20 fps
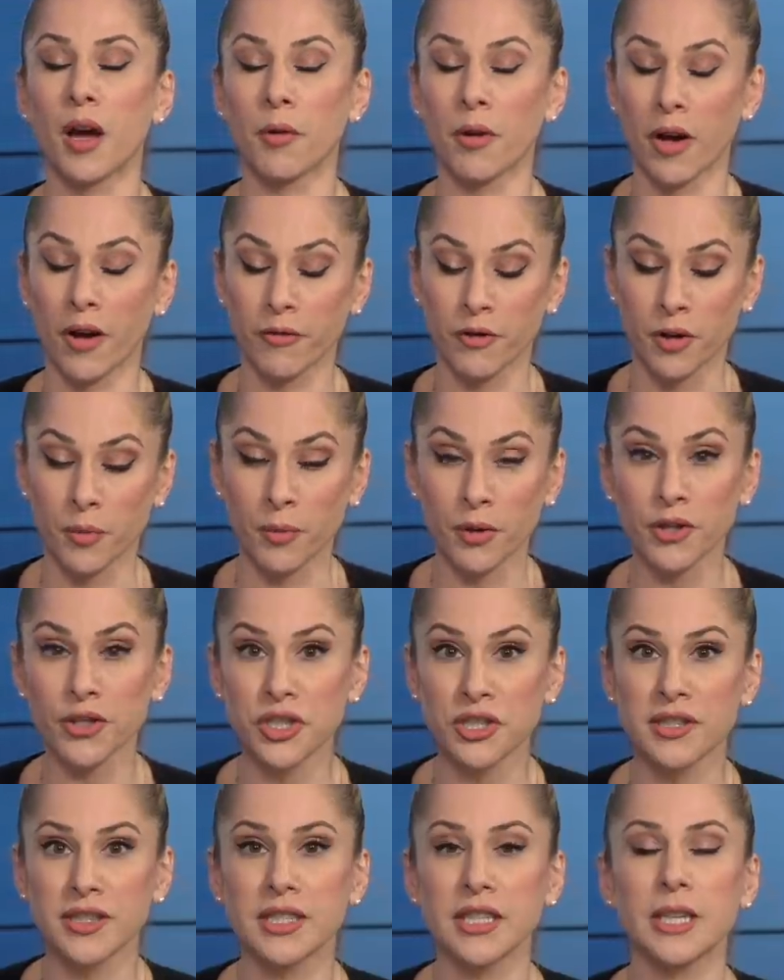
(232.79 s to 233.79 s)
uh, of an
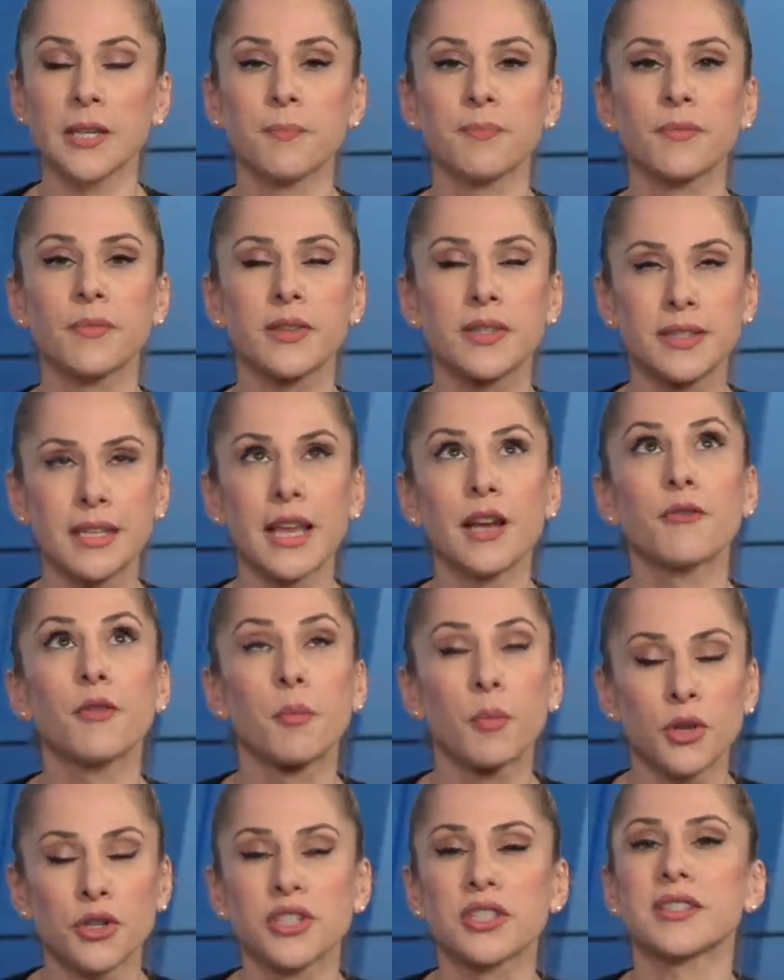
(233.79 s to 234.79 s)
emergency state of
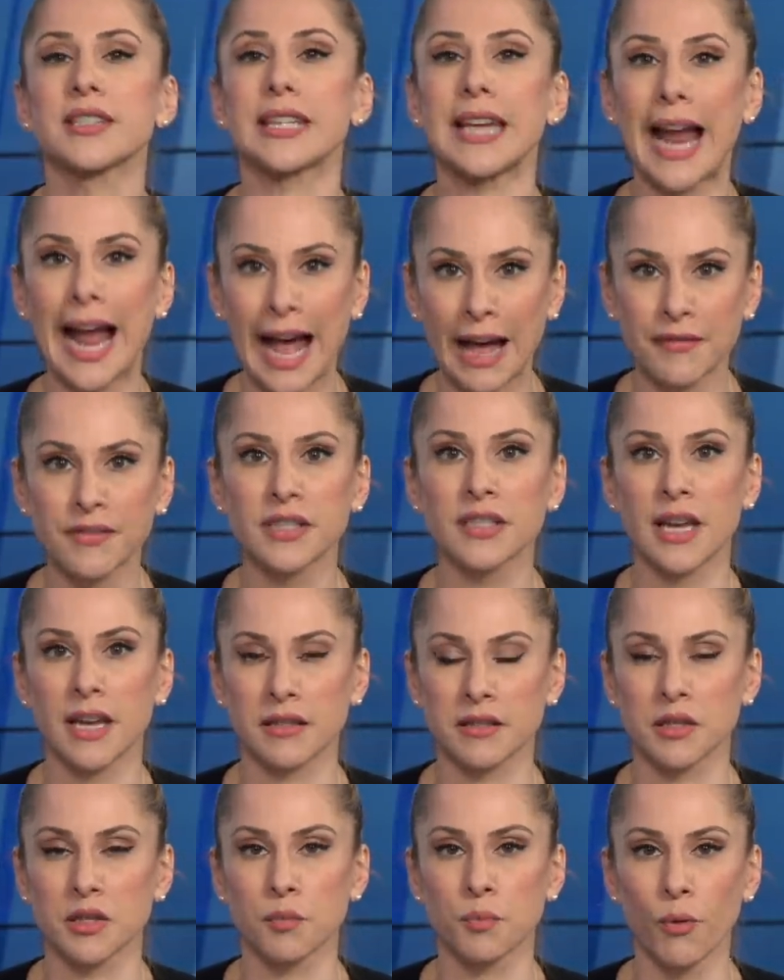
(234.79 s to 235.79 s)
emergency at the
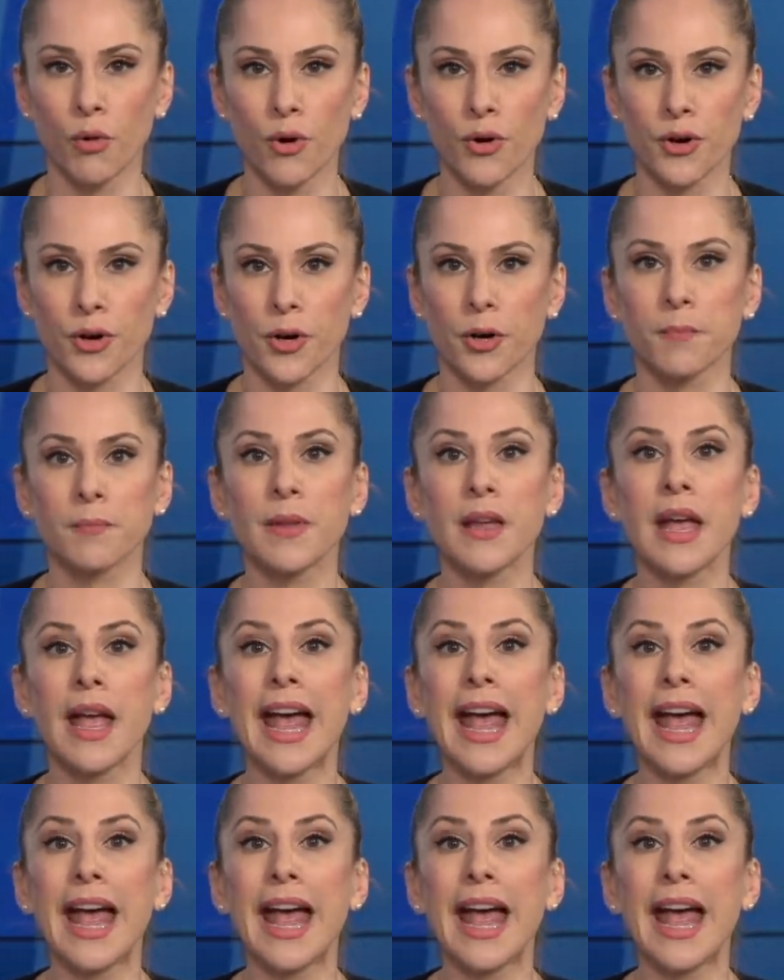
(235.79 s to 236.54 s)
Texas border,